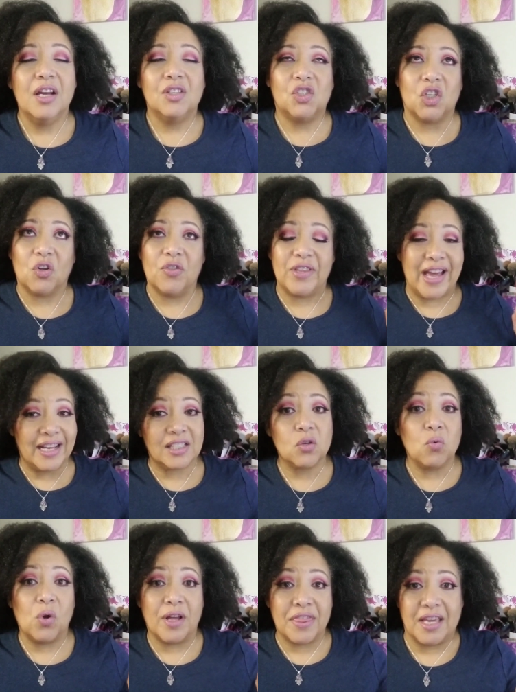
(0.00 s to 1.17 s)
So that's the
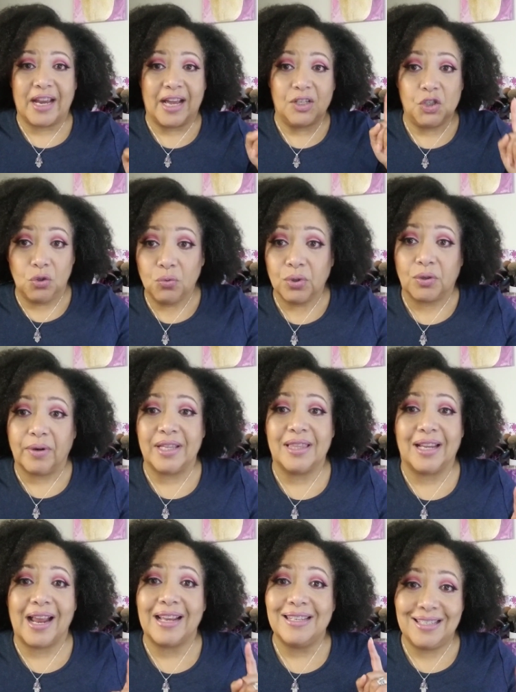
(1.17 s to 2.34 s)
one thing I do regret
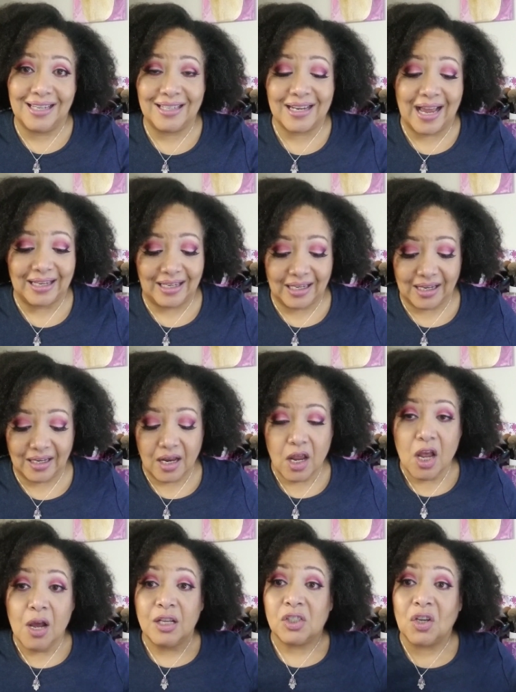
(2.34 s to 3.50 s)
that I did not get.
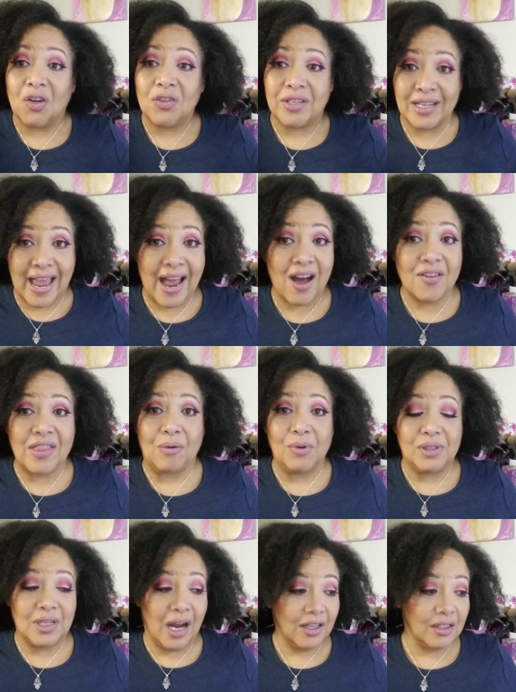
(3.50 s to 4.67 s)
So now that
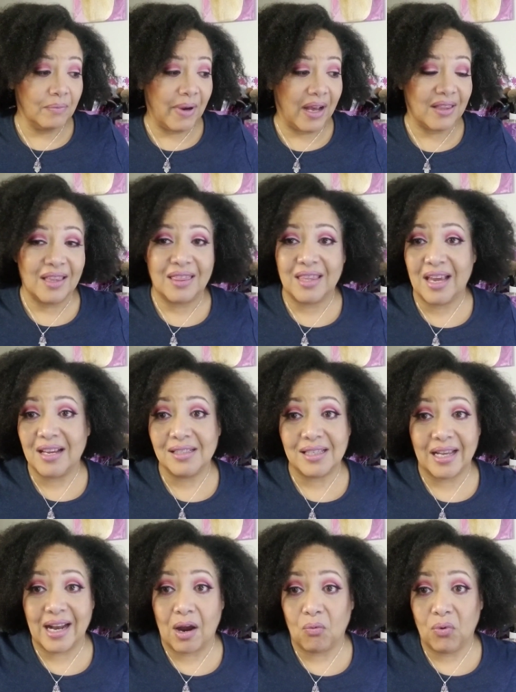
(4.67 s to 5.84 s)
we talked about the things
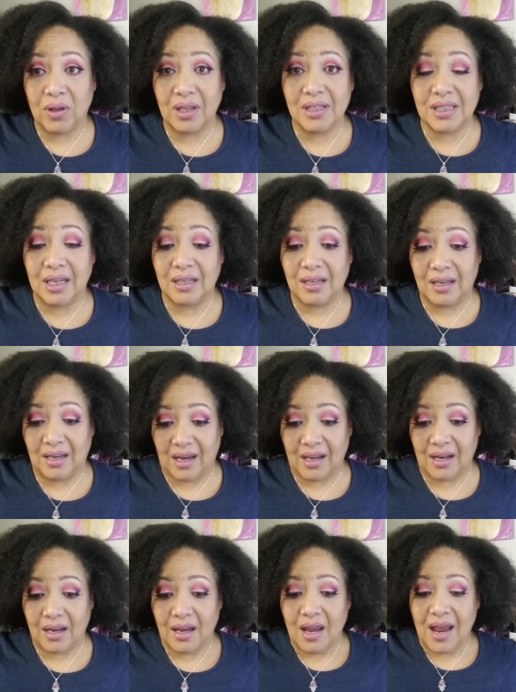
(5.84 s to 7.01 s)
that I really didn't
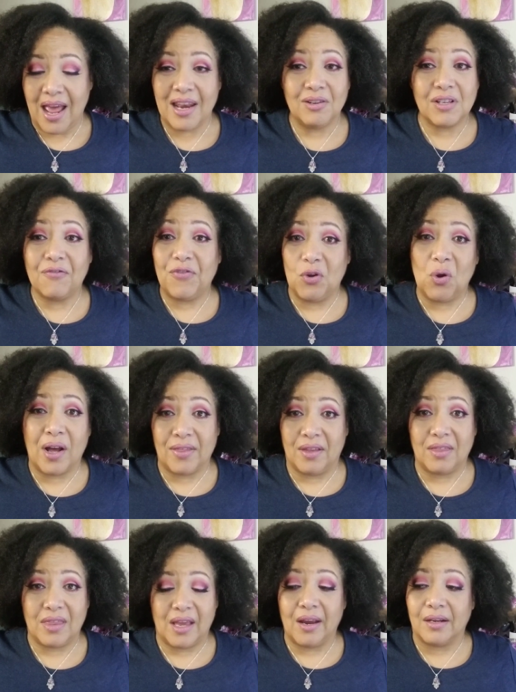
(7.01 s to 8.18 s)
get, and there's a few other
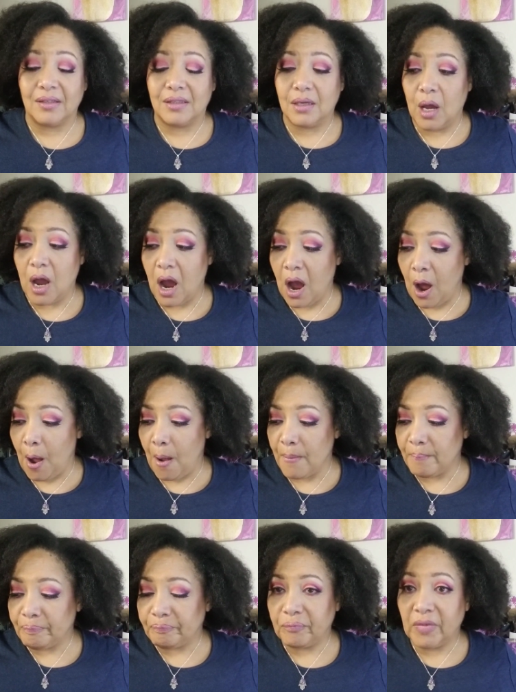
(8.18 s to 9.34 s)
things.
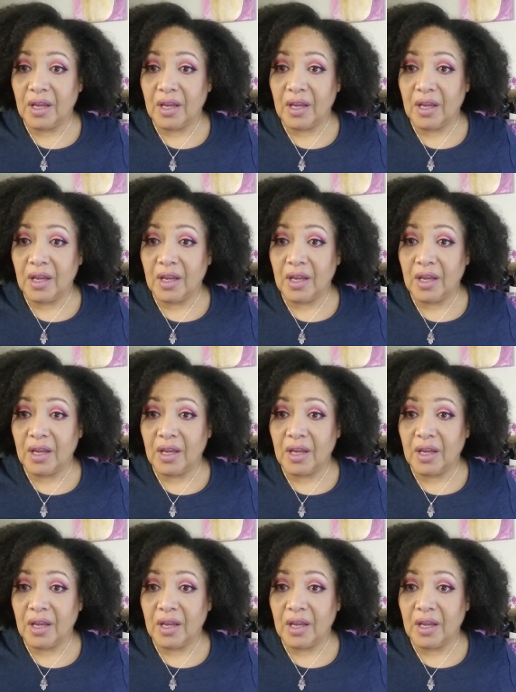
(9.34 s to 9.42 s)
Um,